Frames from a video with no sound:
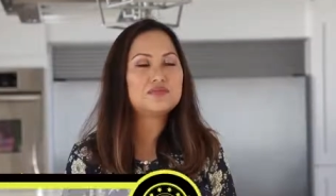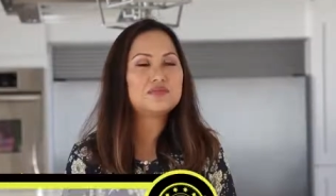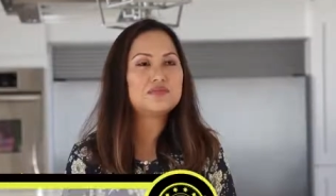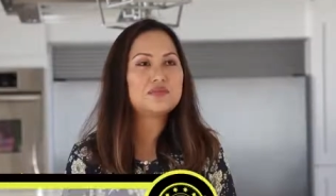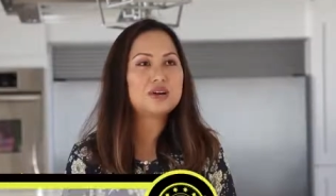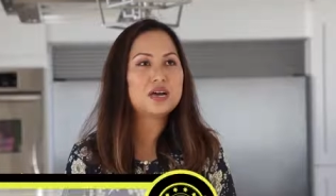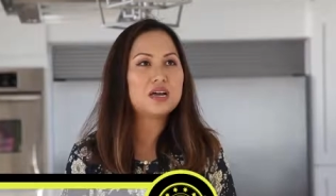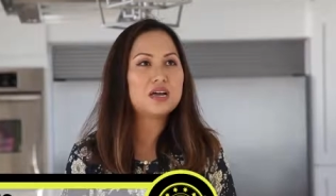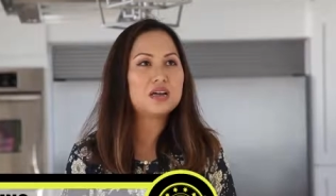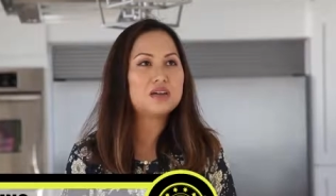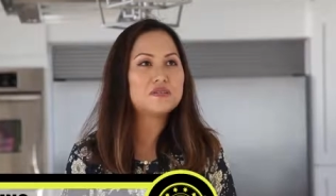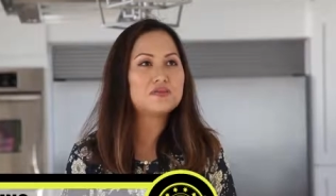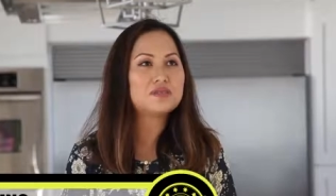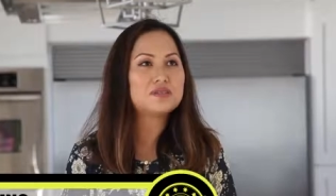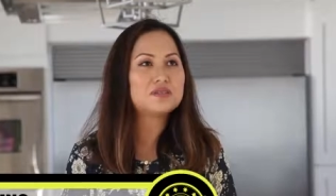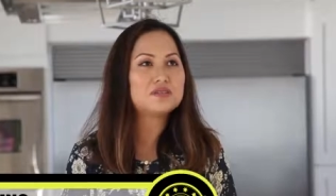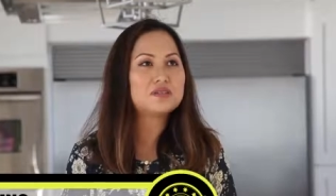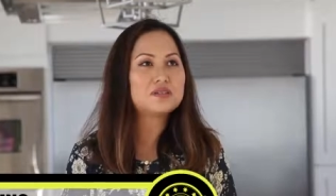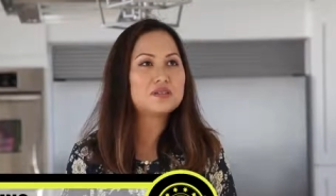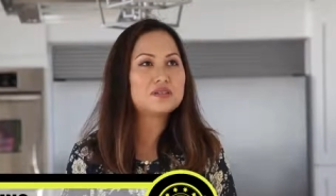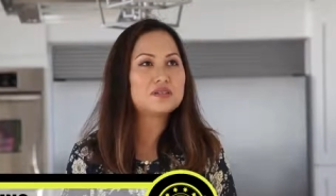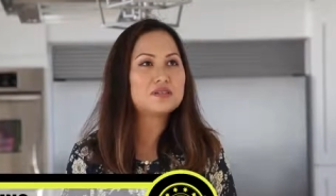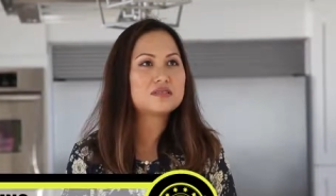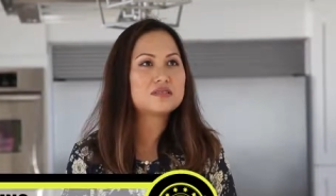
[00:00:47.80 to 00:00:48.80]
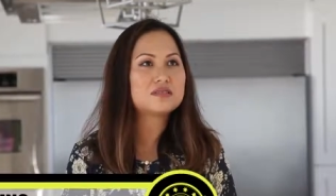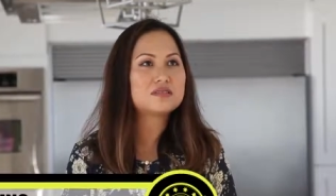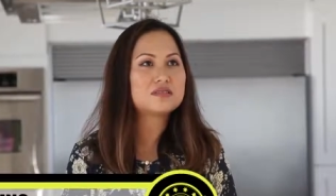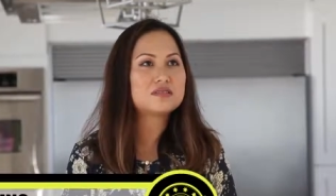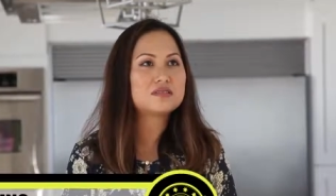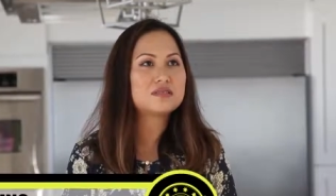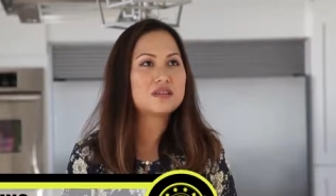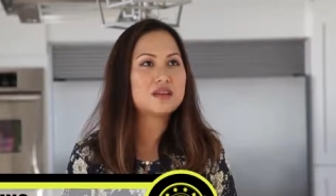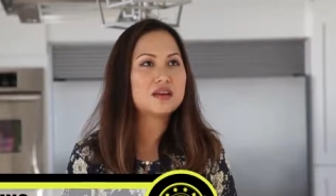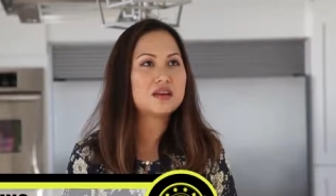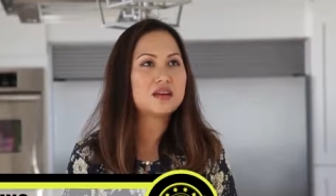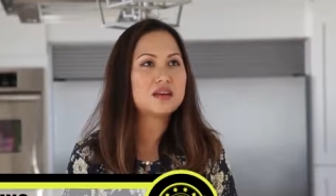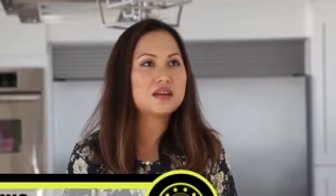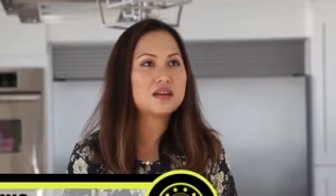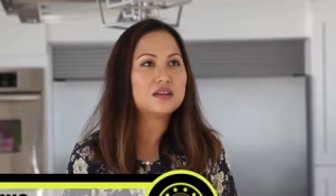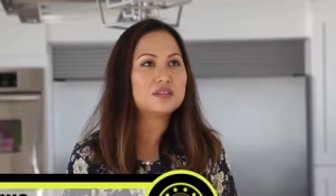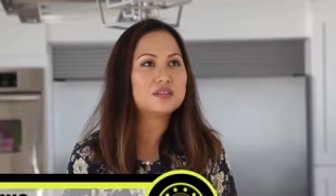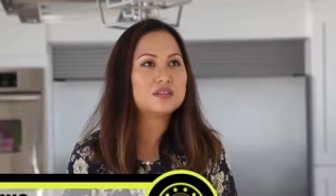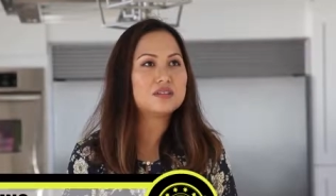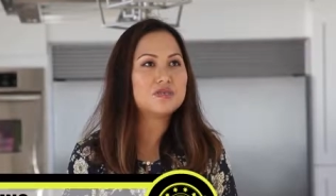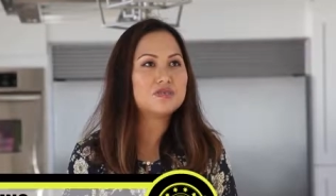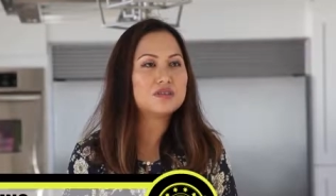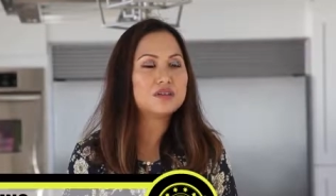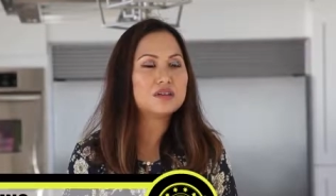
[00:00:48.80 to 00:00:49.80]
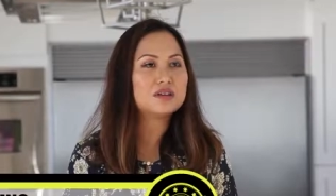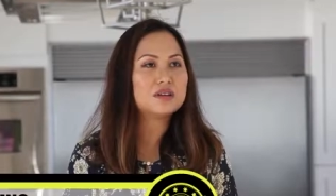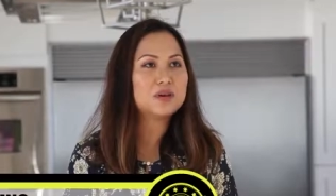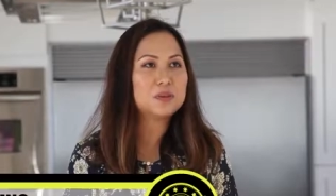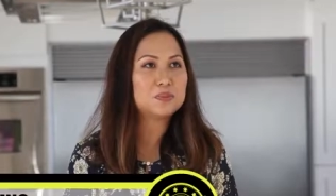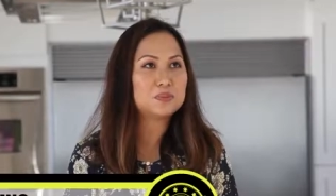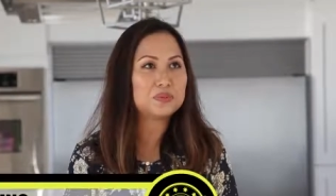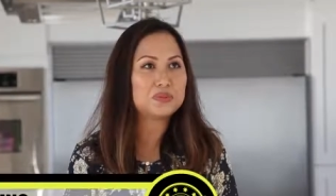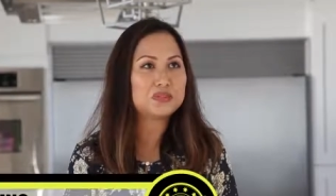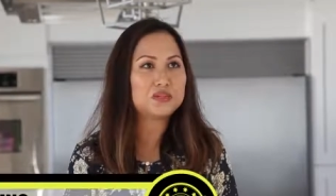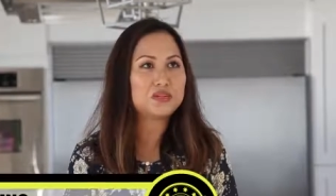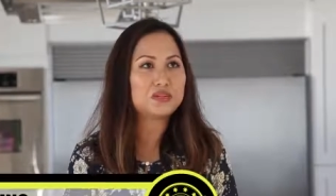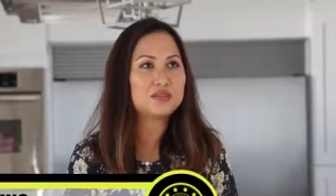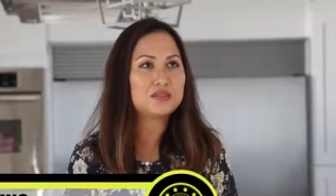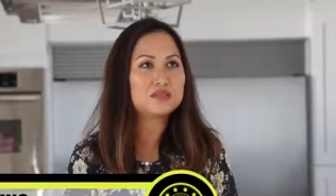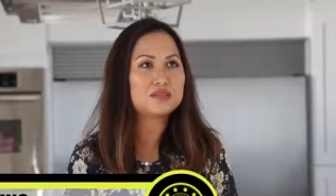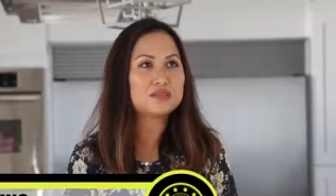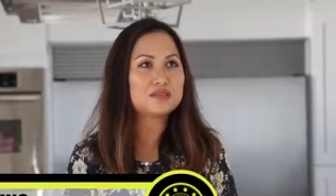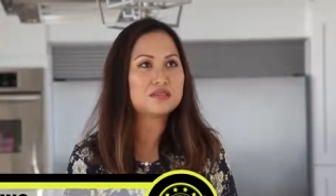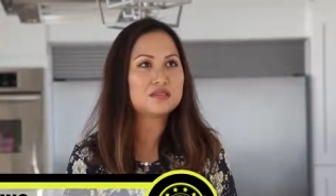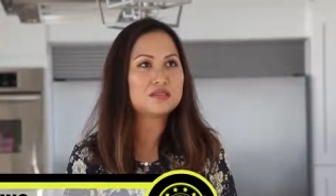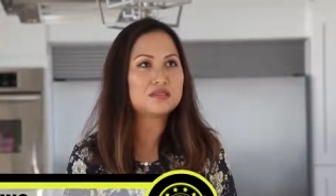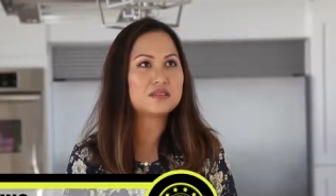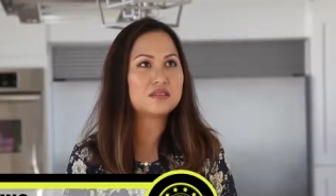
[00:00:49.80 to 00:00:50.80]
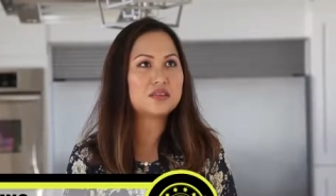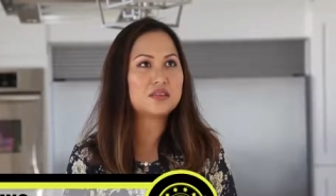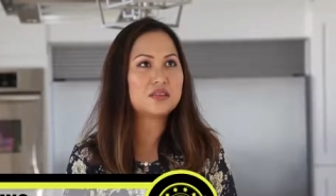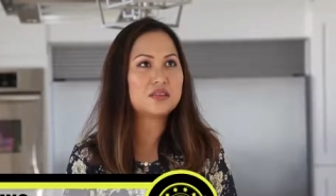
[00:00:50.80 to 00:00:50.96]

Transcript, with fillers: 5 to 6 different companies,